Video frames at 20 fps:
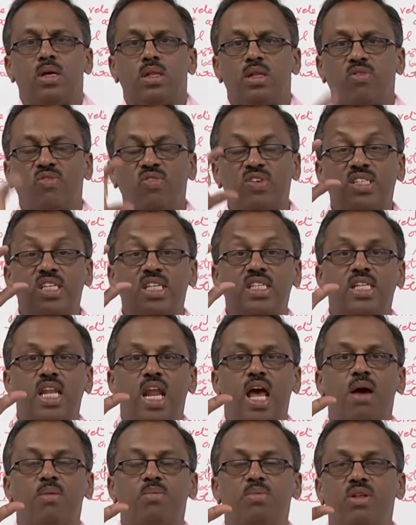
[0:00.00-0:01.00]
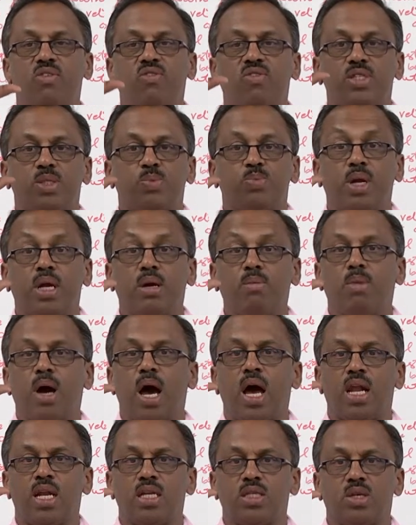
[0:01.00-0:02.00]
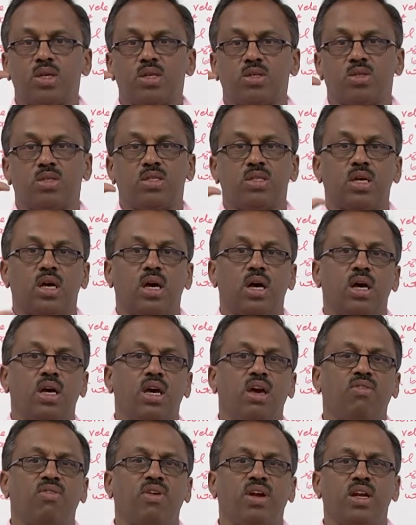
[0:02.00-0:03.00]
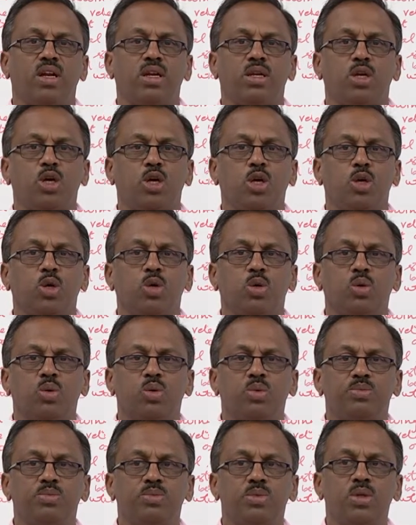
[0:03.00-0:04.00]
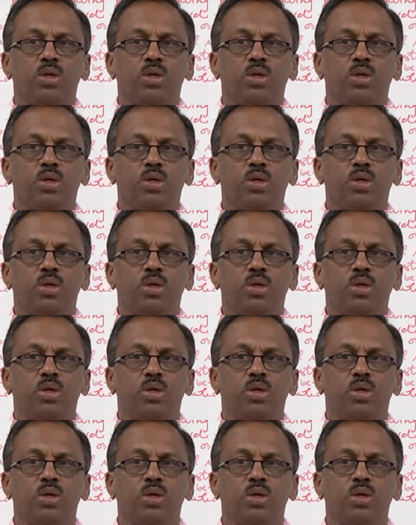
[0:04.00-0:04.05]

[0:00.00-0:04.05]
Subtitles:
The physics lab, the spring balance is given to you.